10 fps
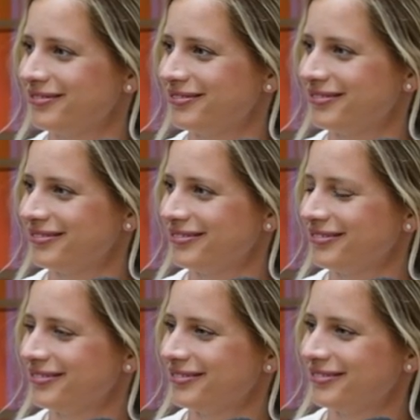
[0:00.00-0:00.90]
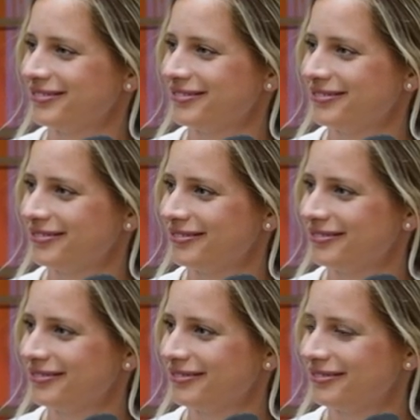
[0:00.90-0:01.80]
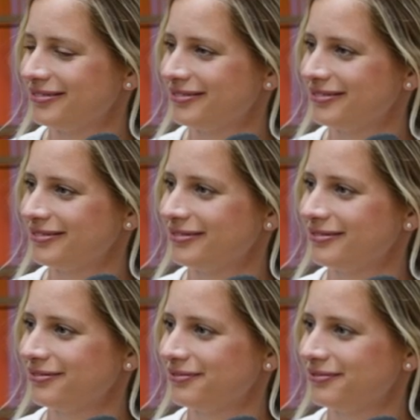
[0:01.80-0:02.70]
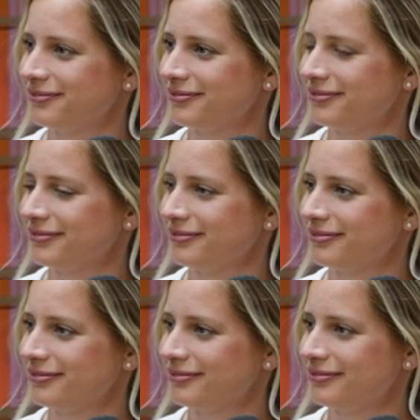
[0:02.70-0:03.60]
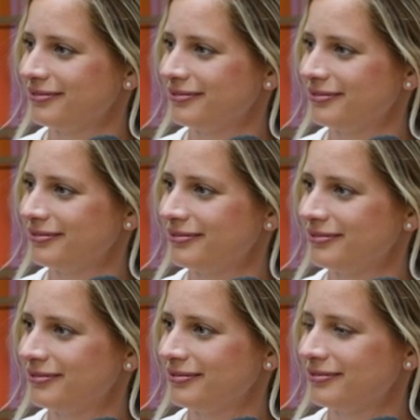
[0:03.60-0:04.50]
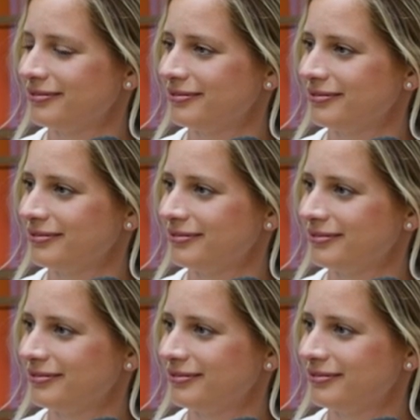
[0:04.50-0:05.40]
[no speech]